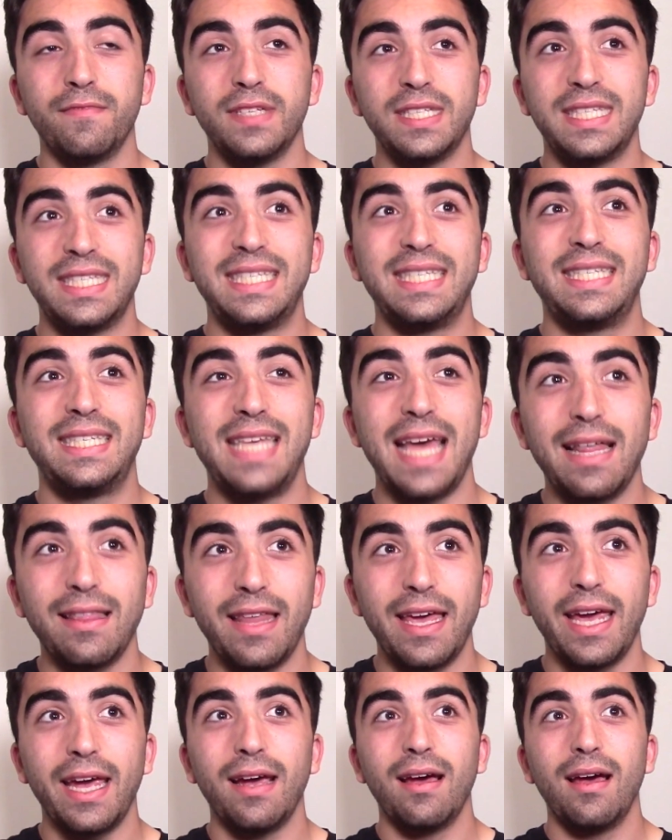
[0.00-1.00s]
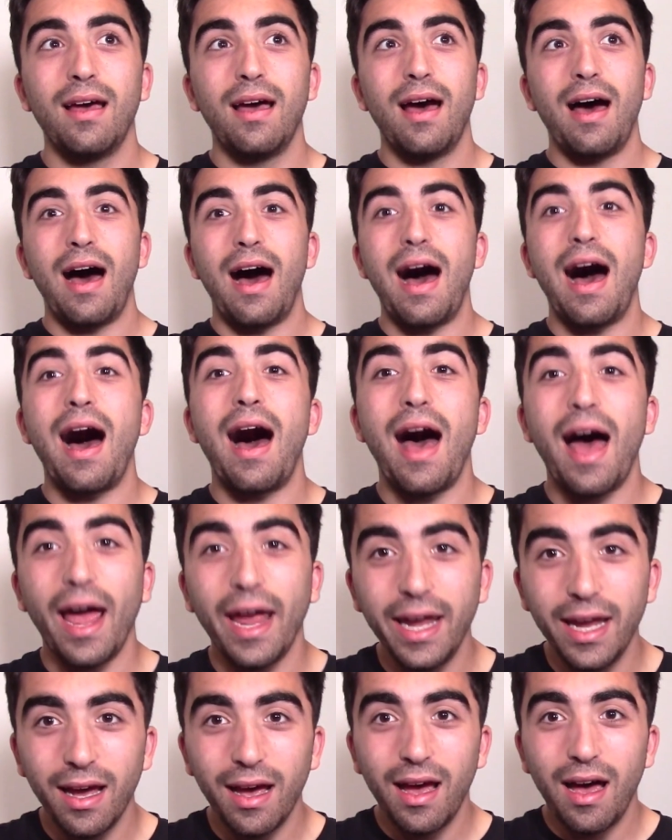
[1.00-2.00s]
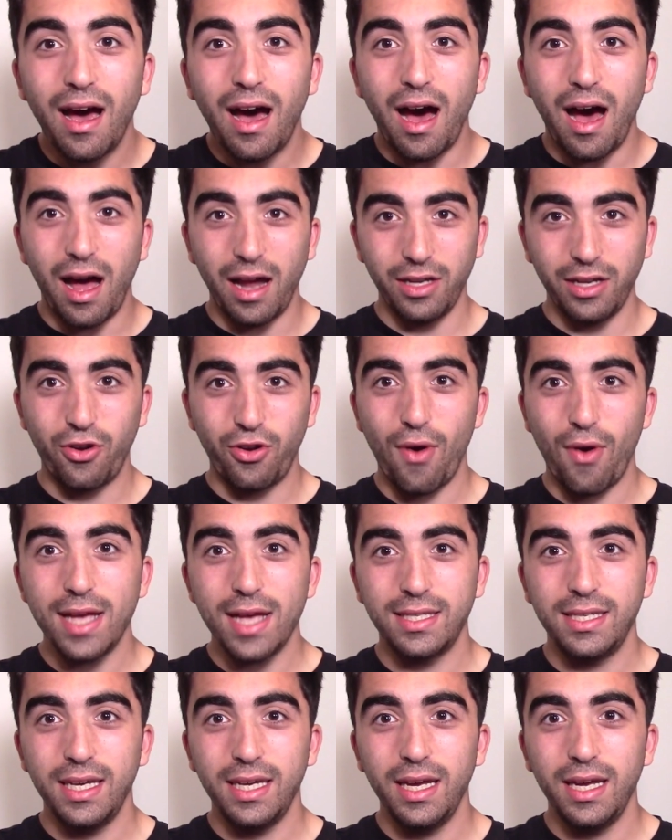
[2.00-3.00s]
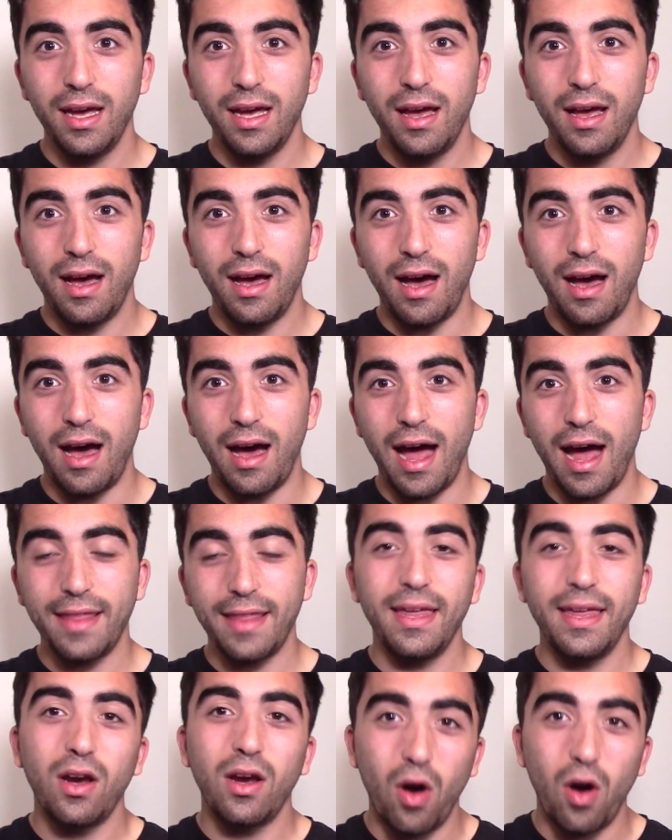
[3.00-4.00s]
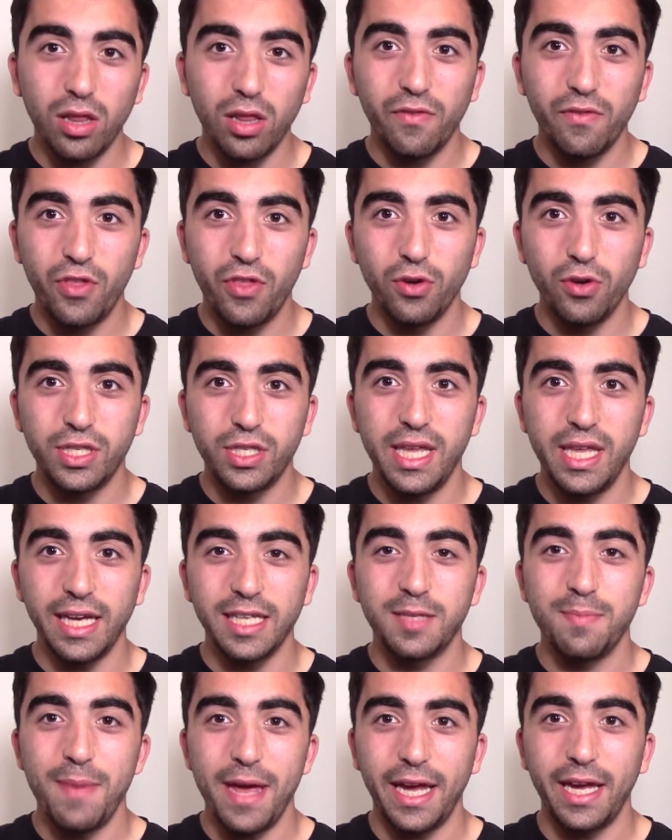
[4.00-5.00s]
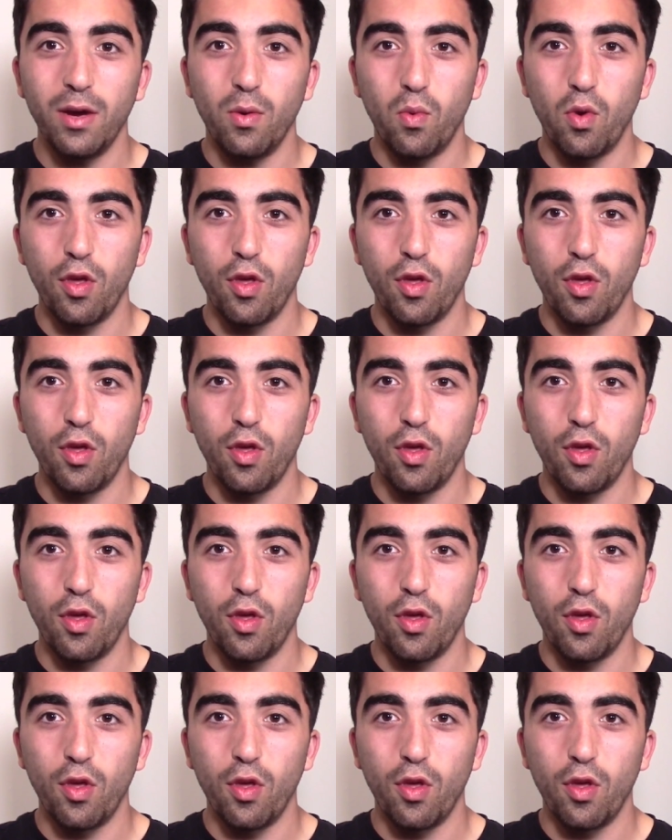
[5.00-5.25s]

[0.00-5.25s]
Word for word: selling high on Cressy, I think all of those things make it